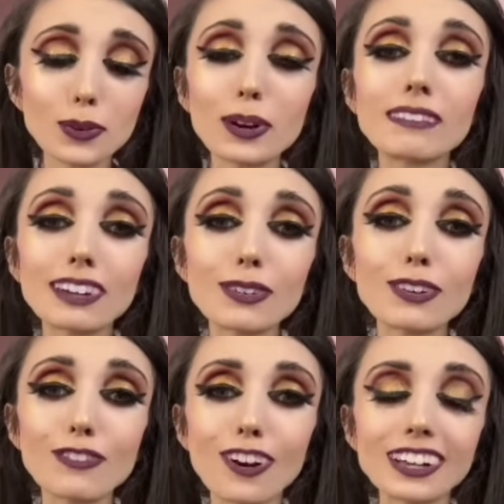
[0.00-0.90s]
And
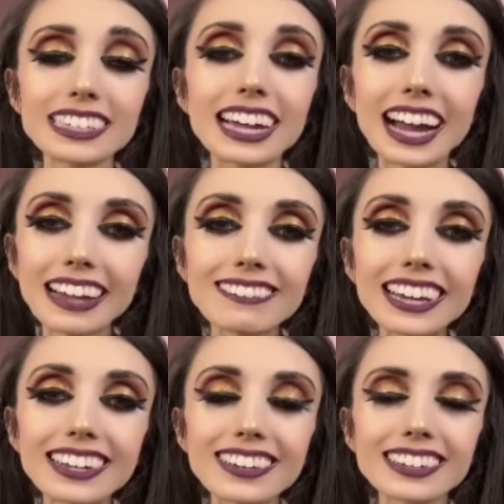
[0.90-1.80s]
it just makes me
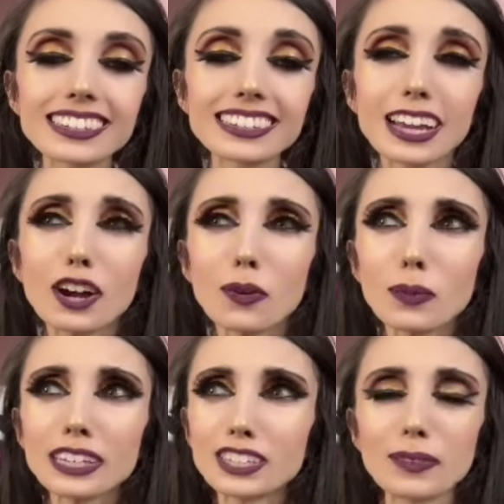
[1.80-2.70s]
really question,
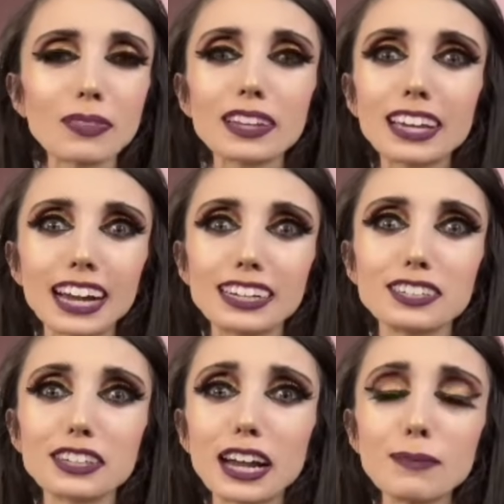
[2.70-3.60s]
why are people still
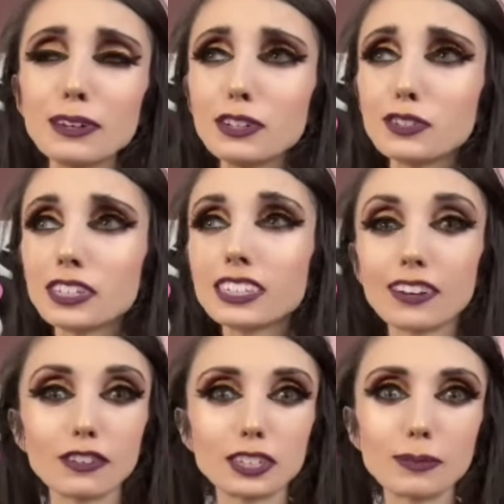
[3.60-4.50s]
tuning into her
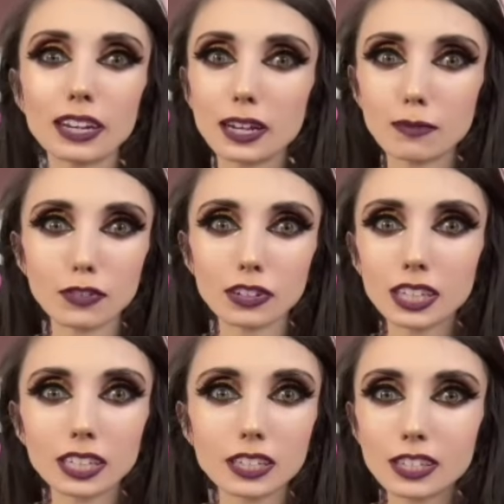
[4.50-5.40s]
live streams and hyping
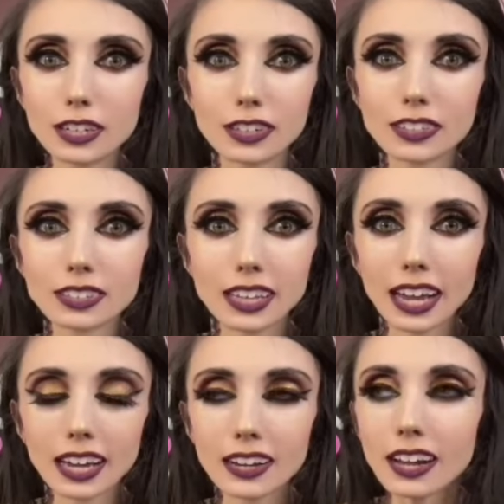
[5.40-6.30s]
her up and
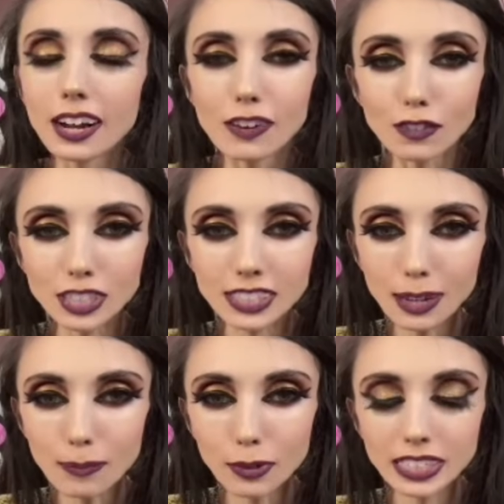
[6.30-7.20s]
promoting her
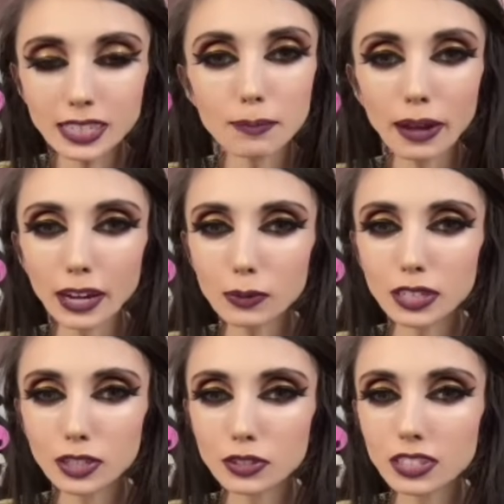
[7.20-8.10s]
and
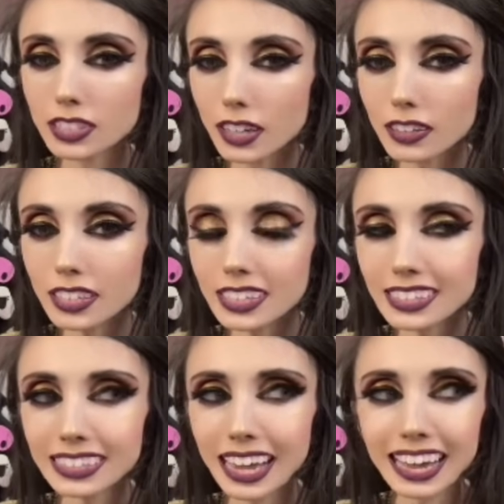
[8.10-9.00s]
platforming her
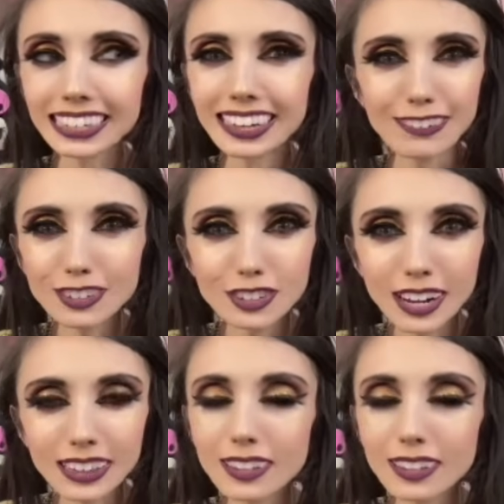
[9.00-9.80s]
and Jeffree?